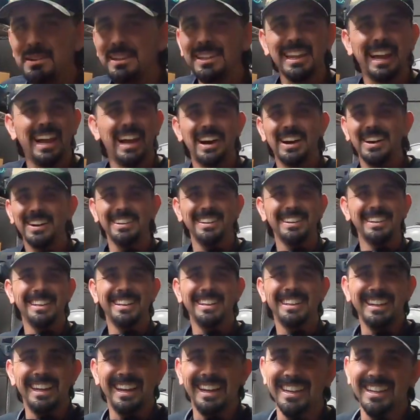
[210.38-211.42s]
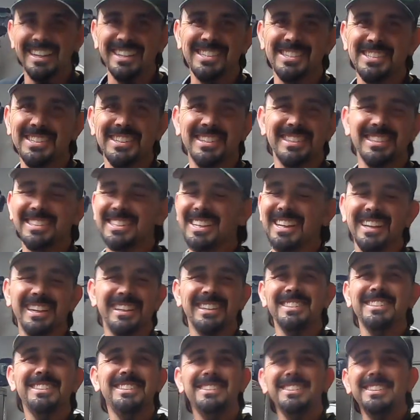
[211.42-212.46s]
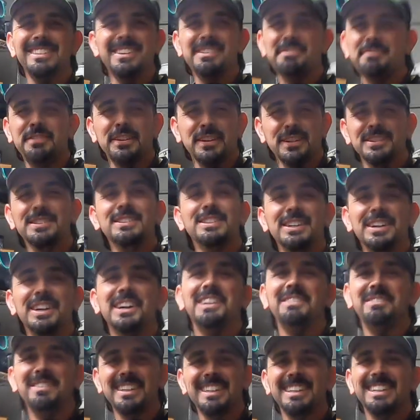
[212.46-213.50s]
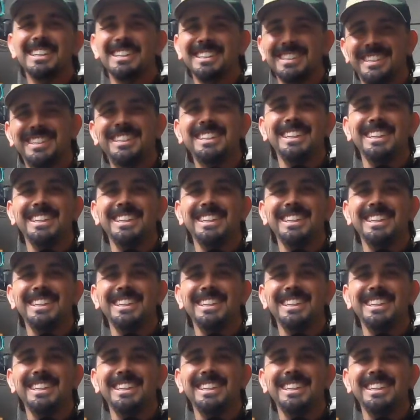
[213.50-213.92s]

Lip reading: and down, and it's just like, feels good because